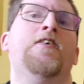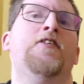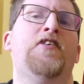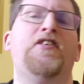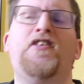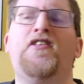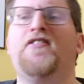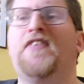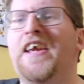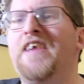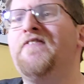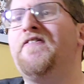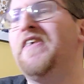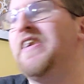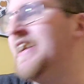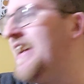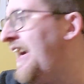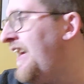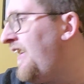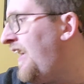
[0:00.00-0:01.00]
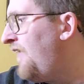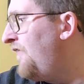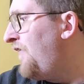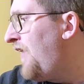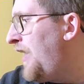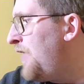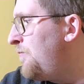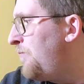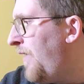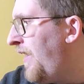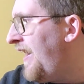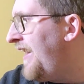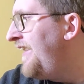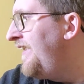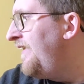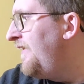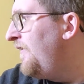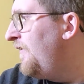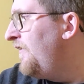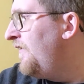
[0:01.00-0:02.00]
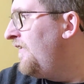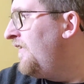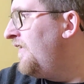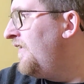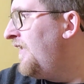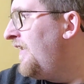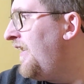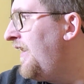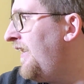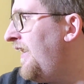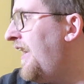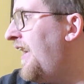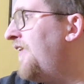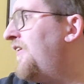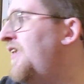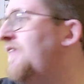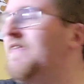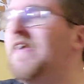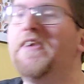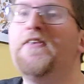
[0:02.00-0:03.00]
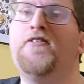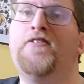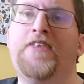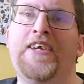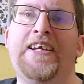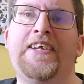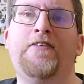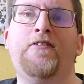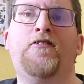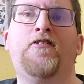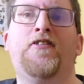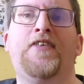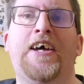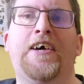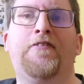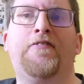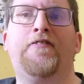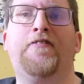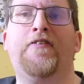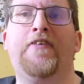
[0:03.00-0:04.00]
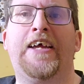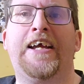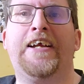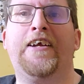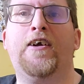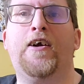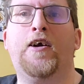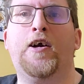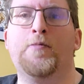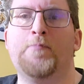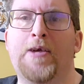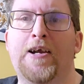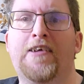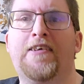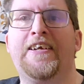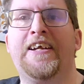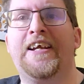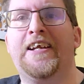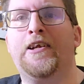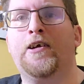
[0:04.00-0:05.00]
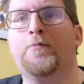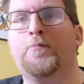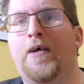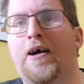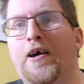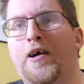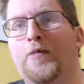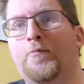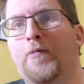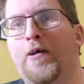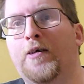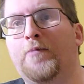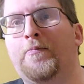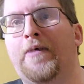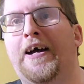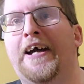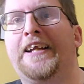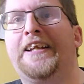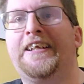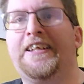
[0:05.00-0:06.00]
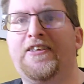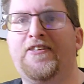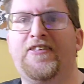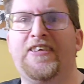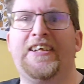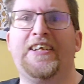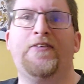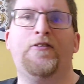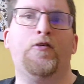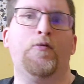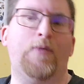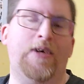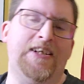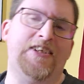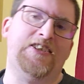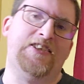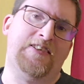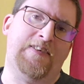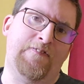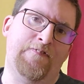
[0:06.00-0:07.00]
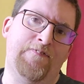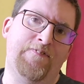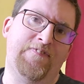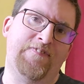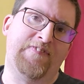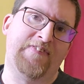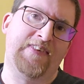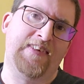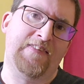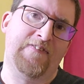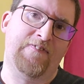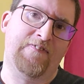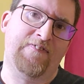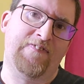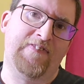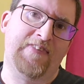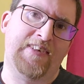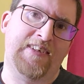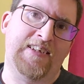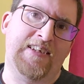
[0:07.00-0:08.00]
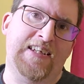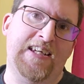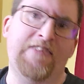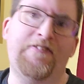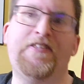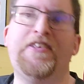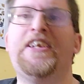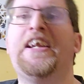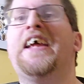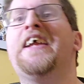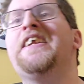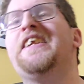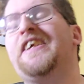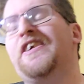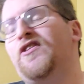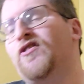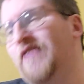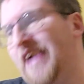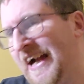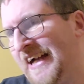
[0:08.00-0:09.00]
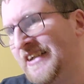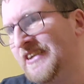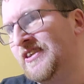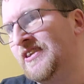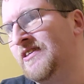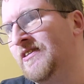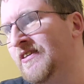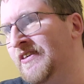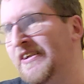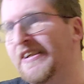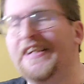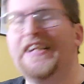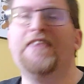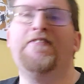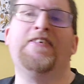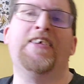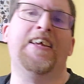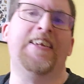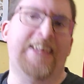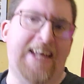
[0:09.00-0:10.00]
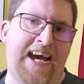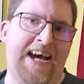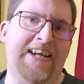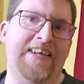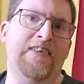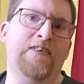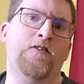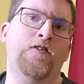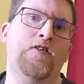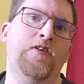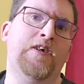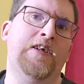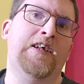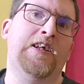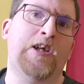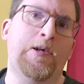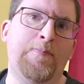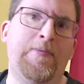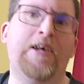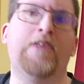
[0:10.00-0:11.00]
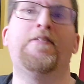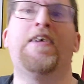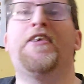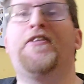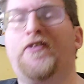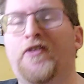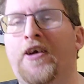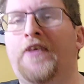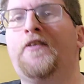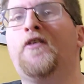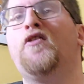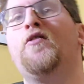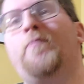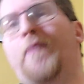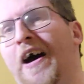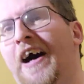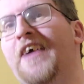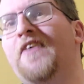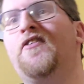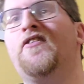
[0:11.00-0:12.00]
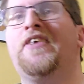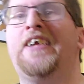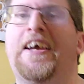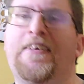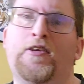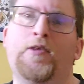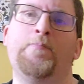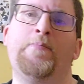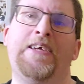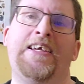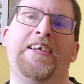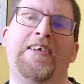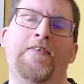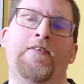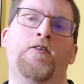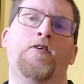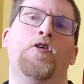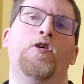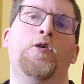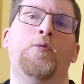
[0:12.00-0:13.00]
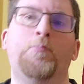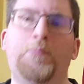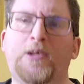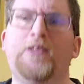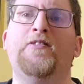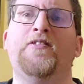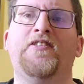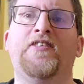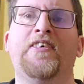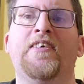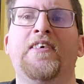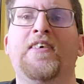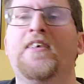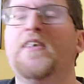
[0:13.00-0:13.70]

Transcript: Just a safety. I bought a lot of stuff. I've seen stuff like Hamarian, Hamarmine seeds, which if you did any extraction or did anything like that, you'd be arrested on the spot. So you have to be prudent.